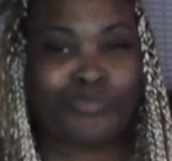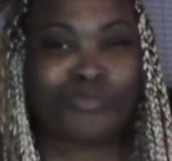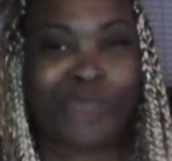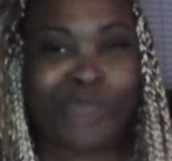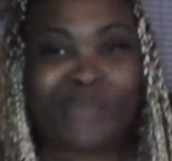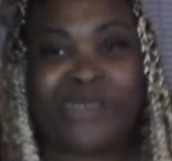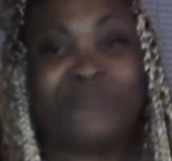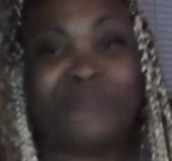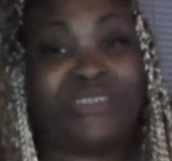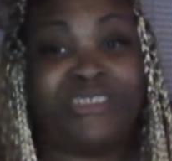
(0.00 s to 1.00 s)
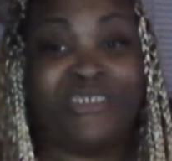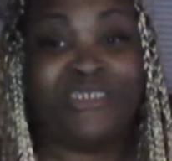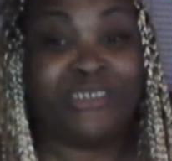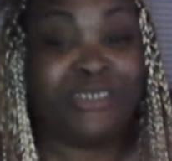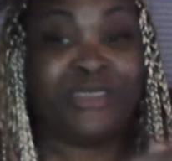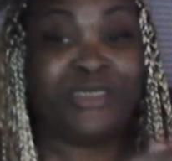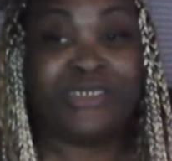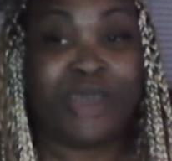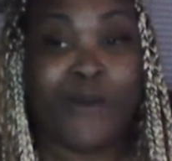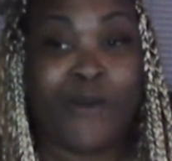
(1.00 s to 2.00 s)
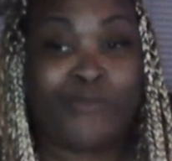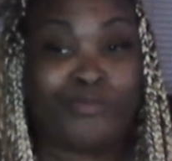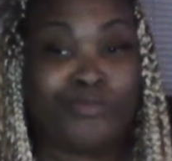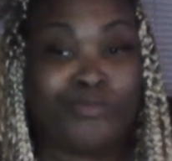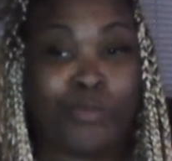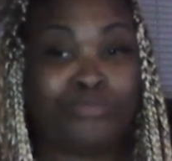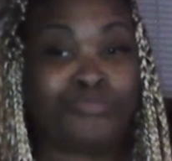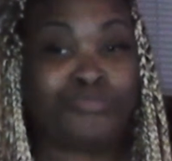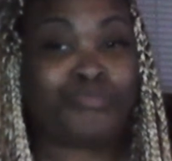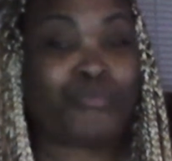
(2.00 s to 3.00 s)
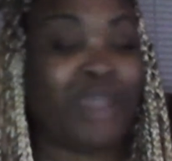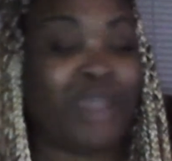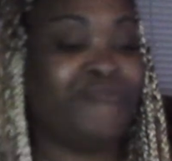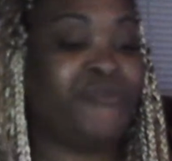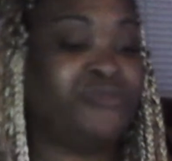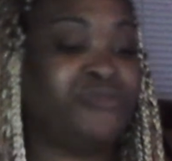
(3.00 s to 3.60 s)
Because I was sitting listening to her talk. And throwing me